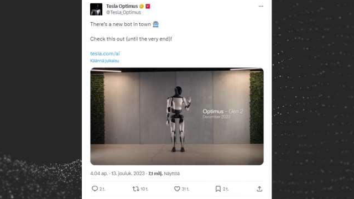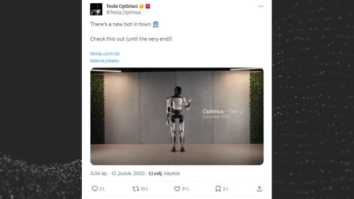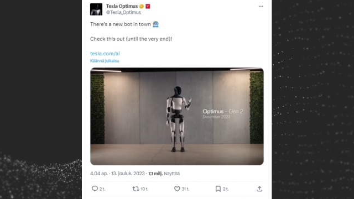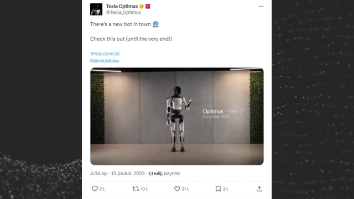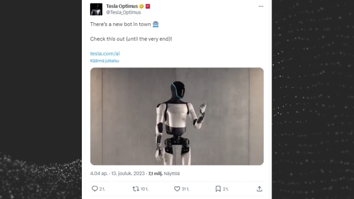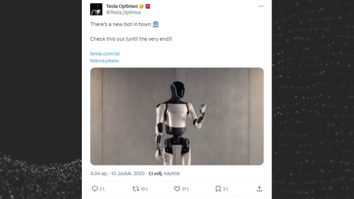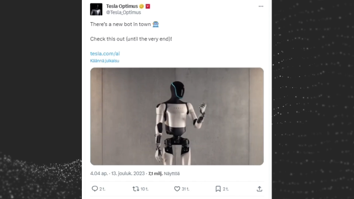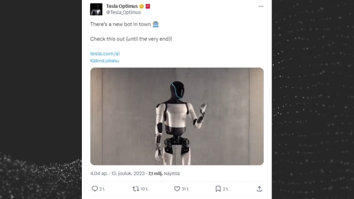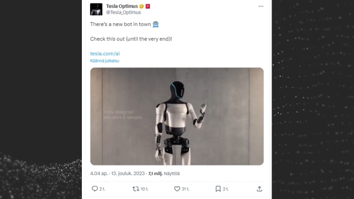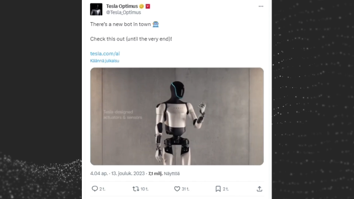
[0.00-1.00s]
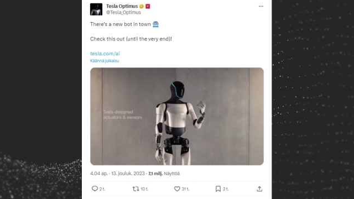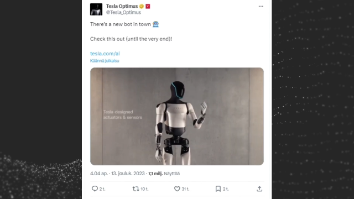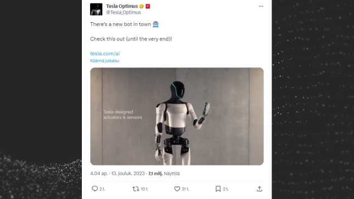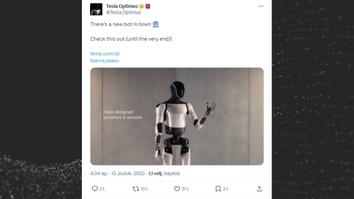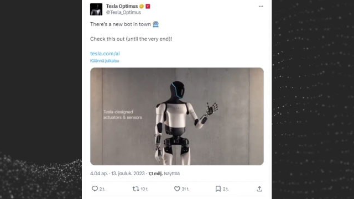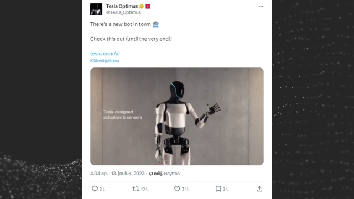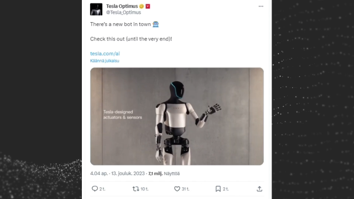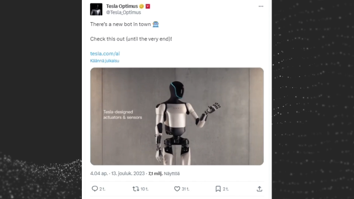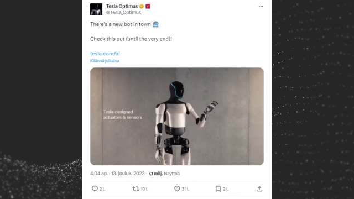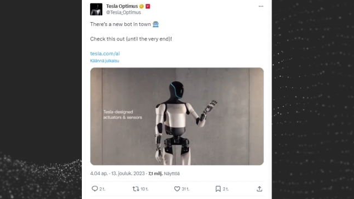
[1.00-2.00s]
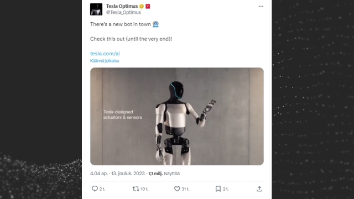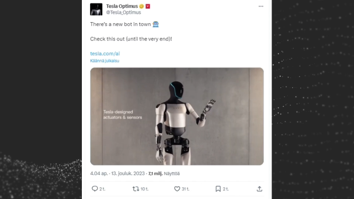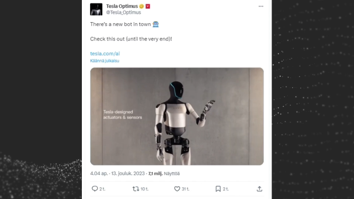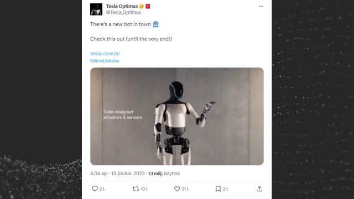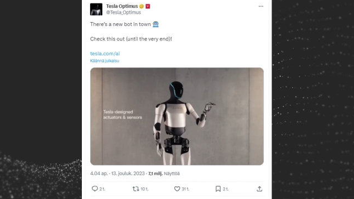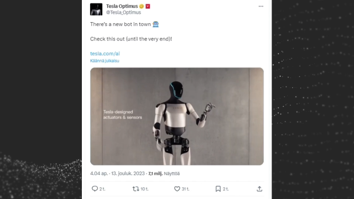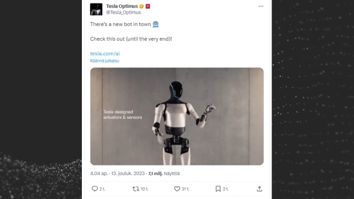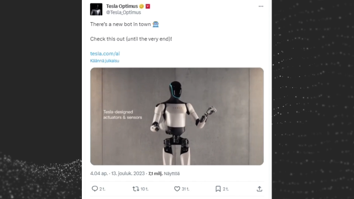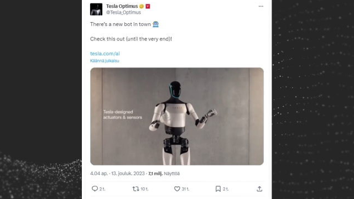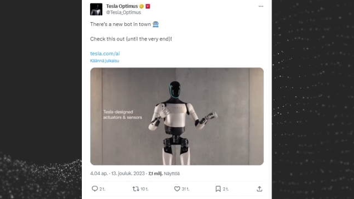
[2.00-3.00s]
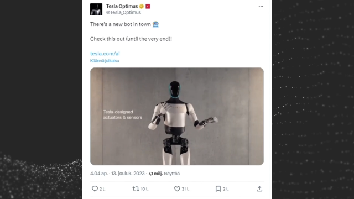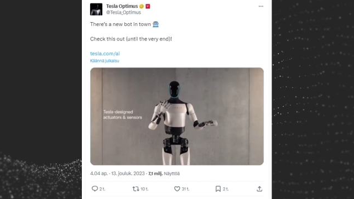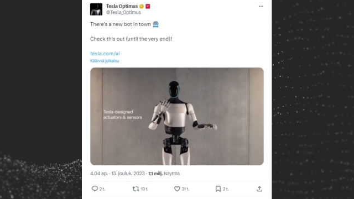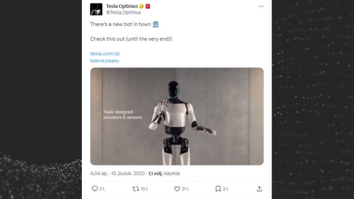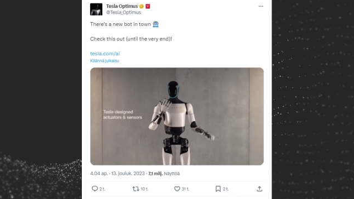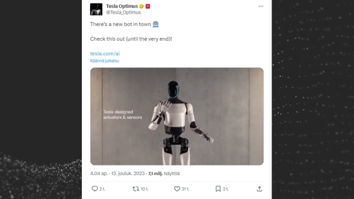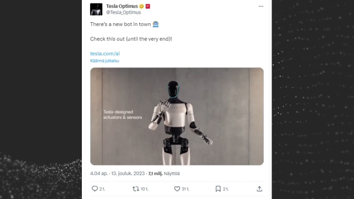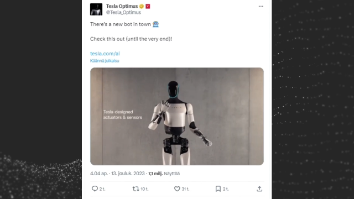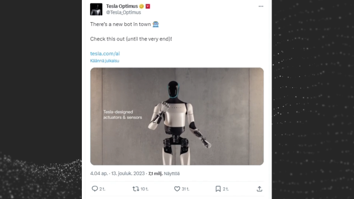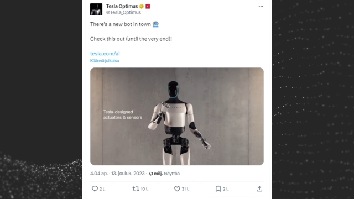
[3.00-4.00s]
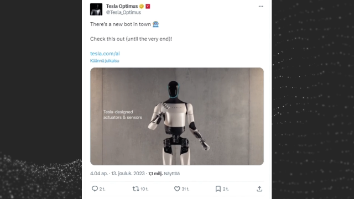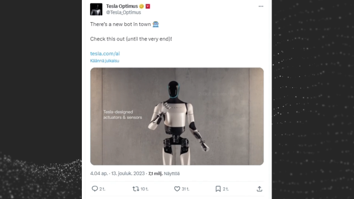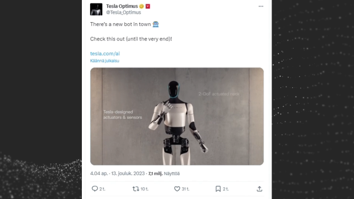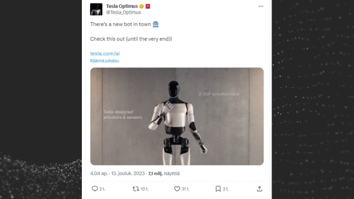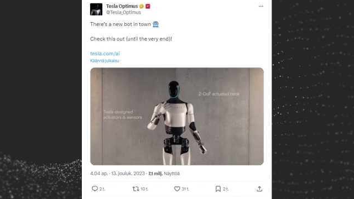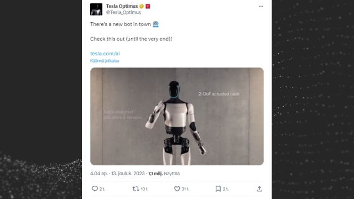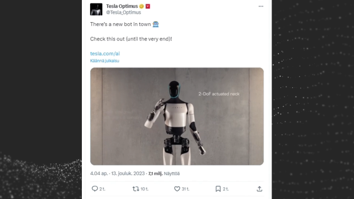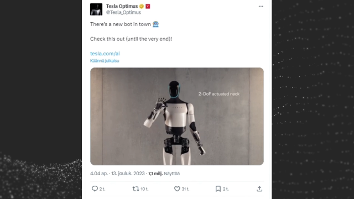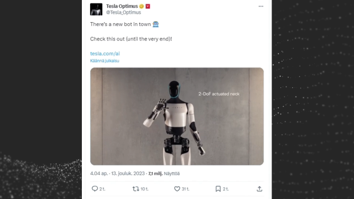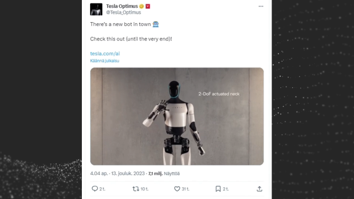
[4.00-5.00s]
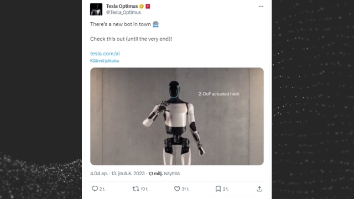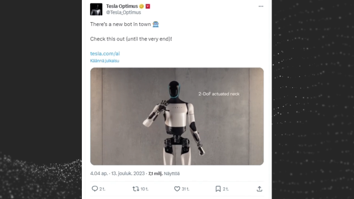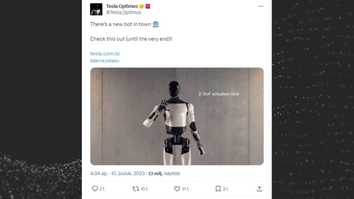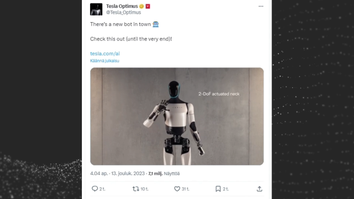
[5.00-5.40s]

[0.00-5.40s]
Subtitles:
[unreadable: no face in view]